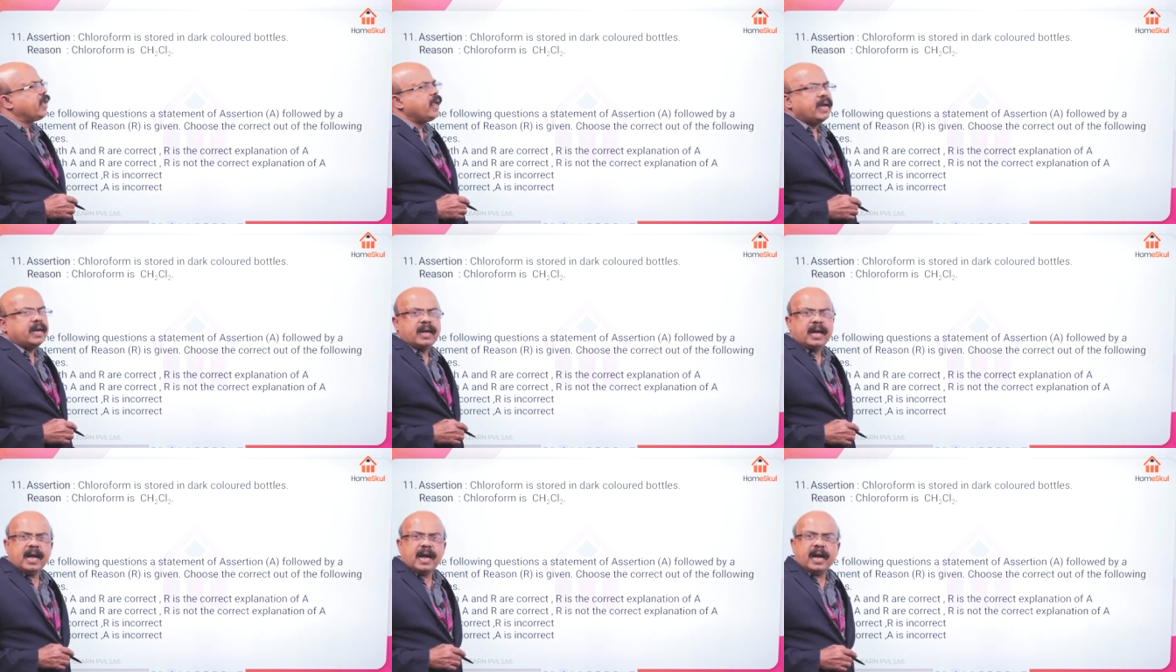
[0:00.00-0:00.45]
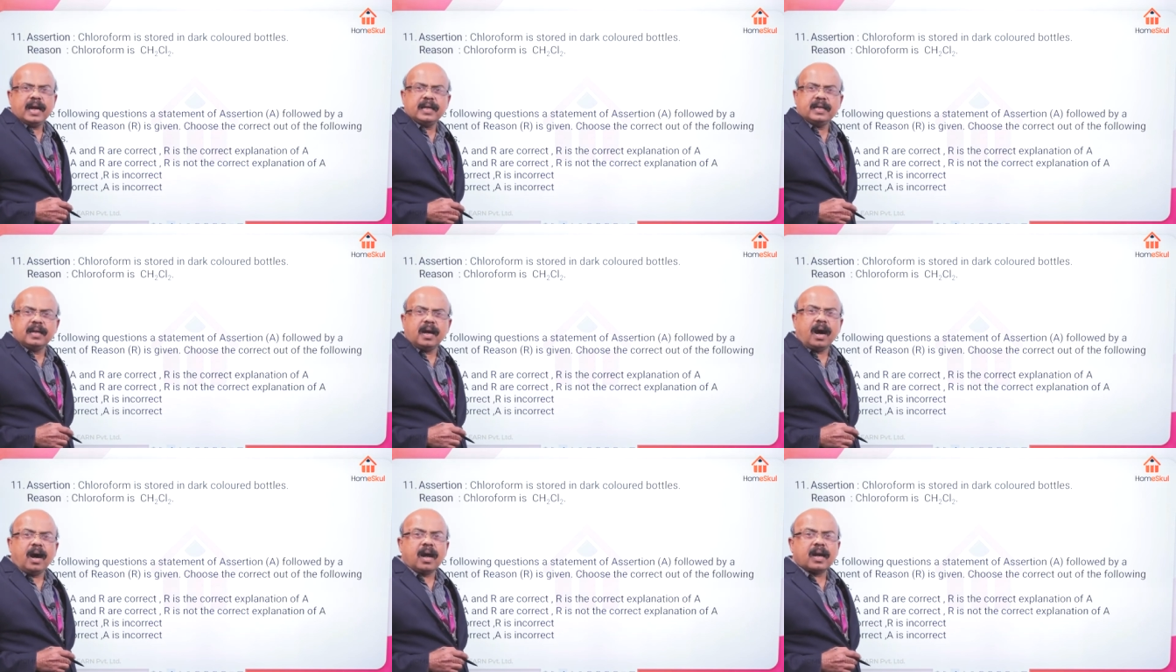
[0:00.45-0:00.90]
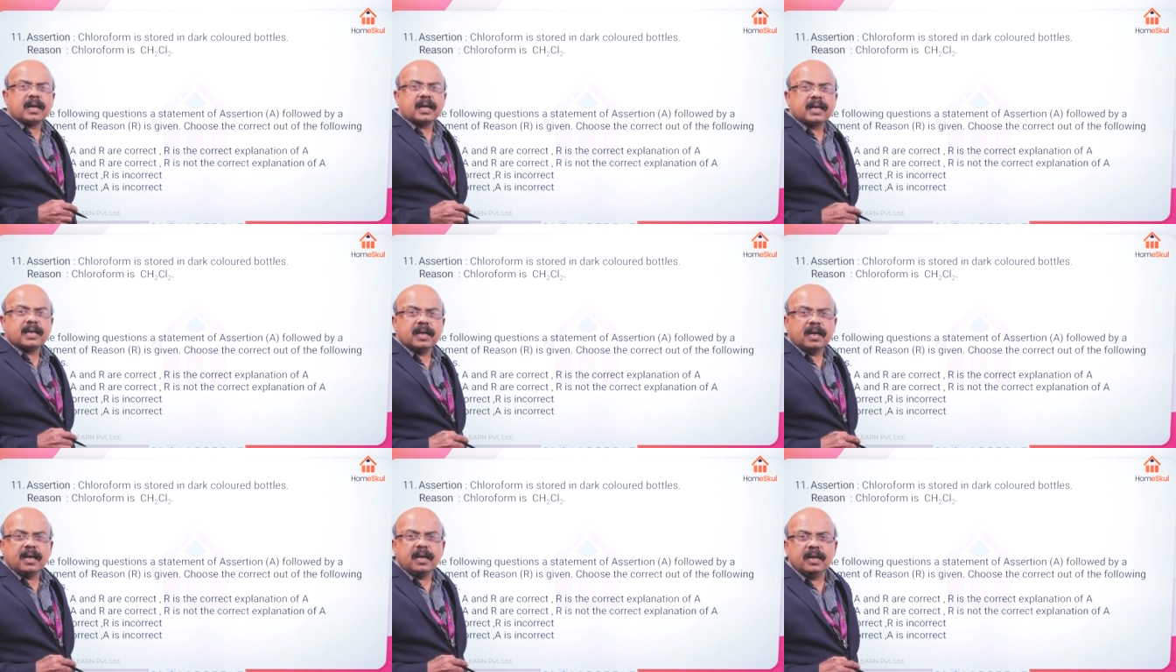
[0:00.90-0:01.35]
in dark
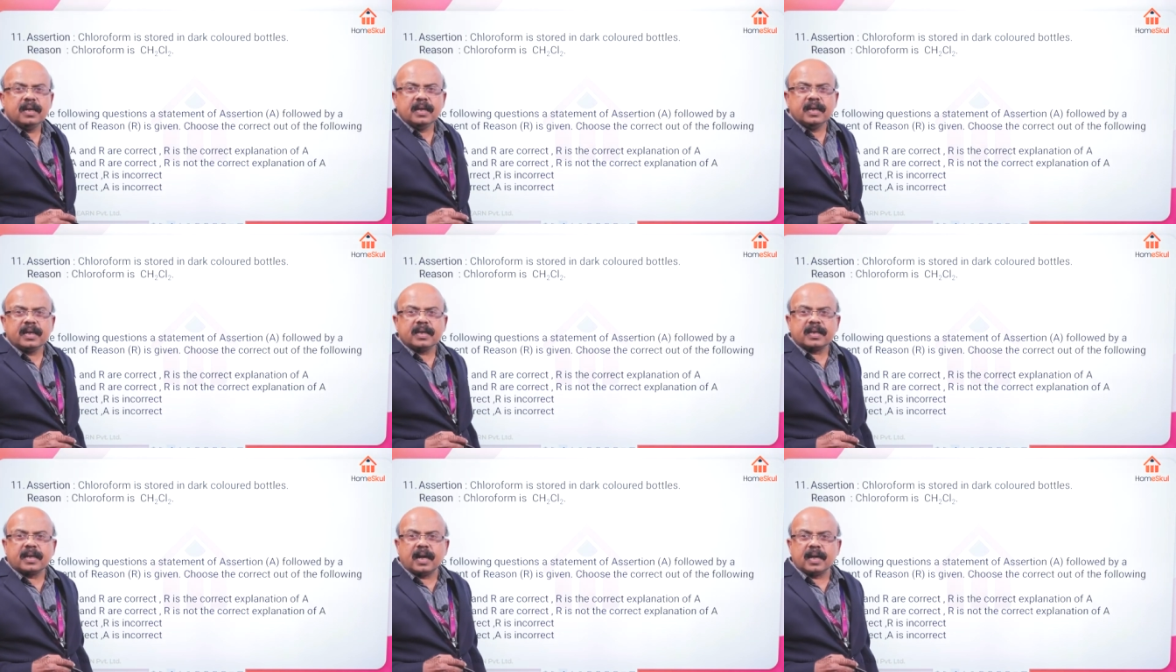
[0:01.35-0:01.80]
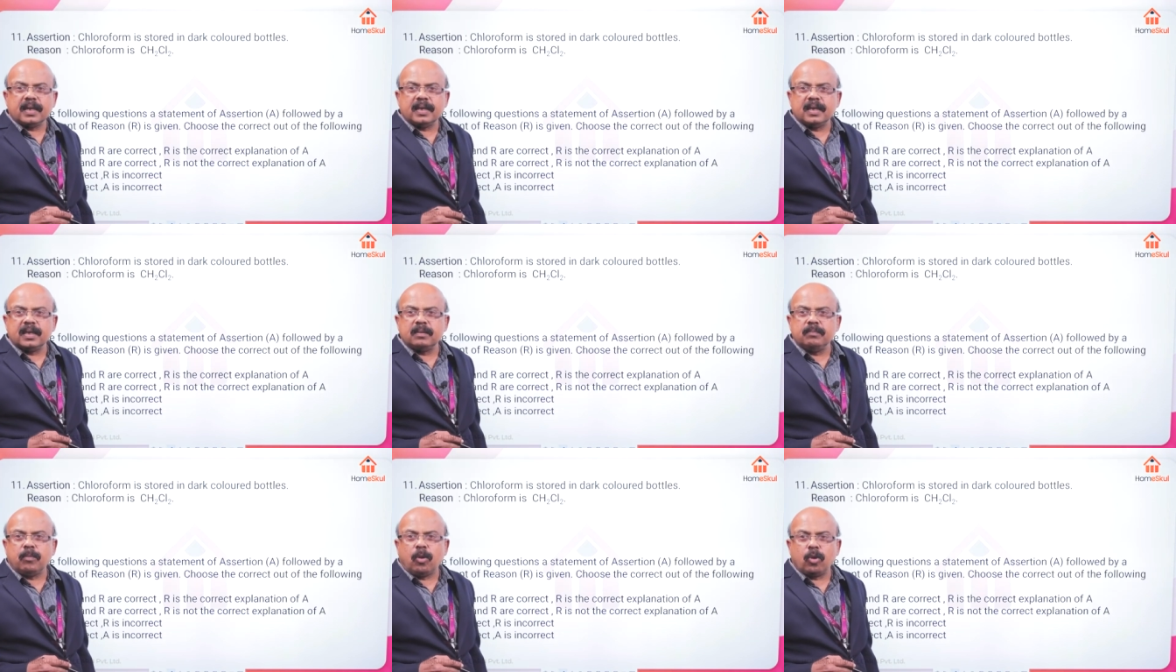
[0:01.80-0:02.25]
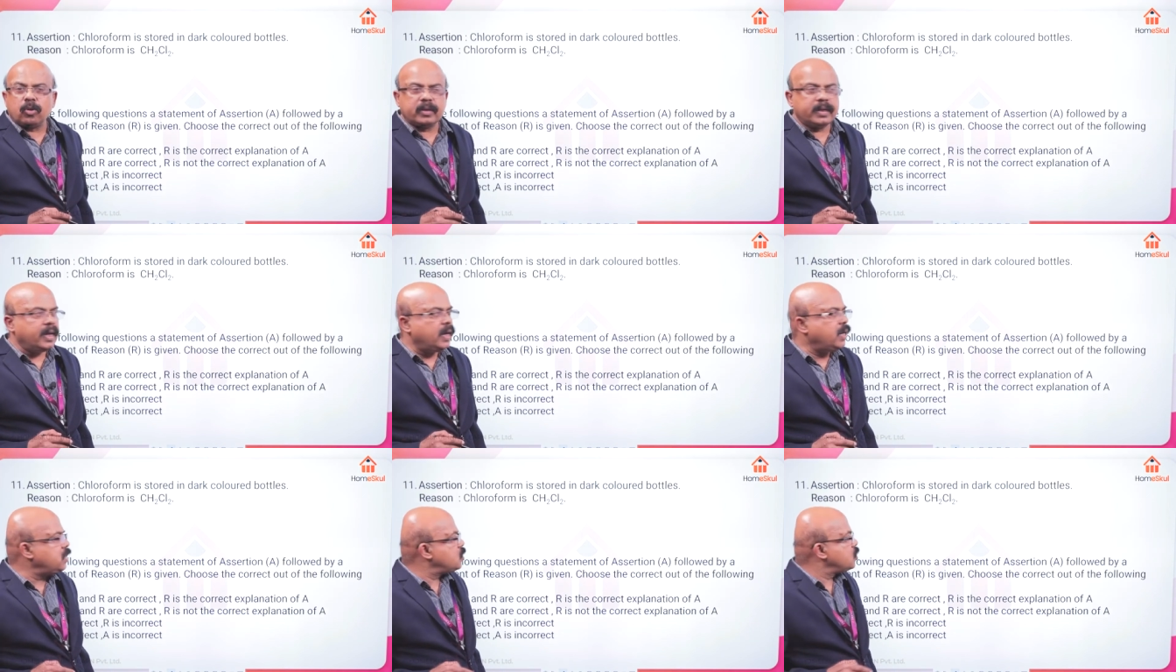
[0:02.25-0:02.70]
colored
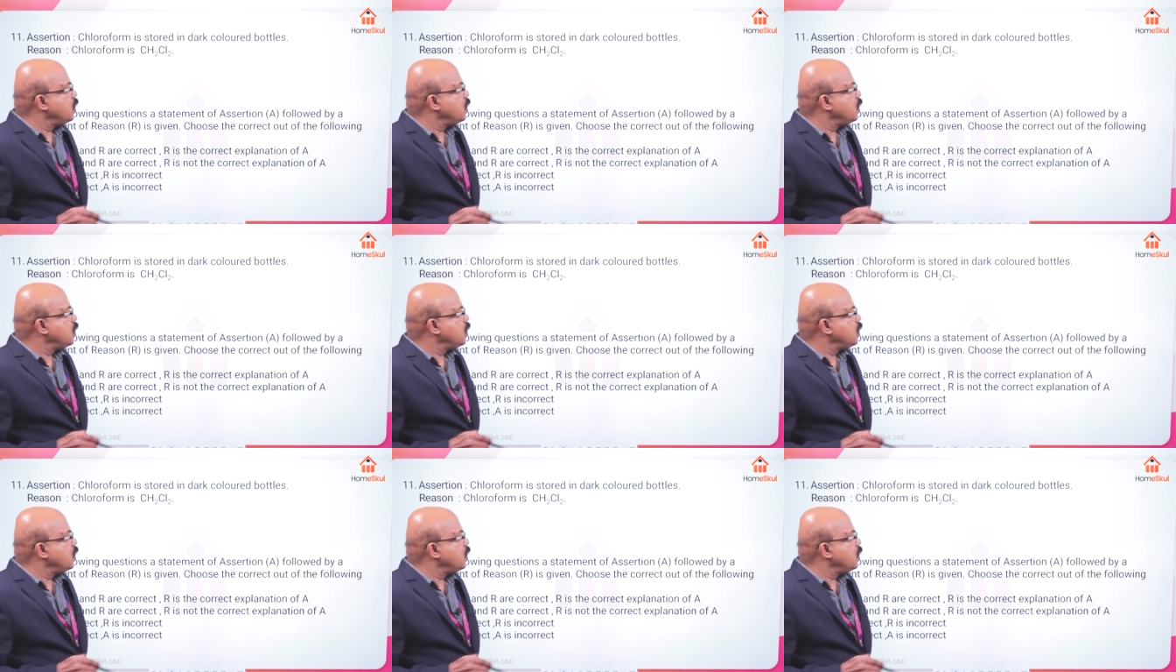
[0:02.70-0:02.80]
bottles.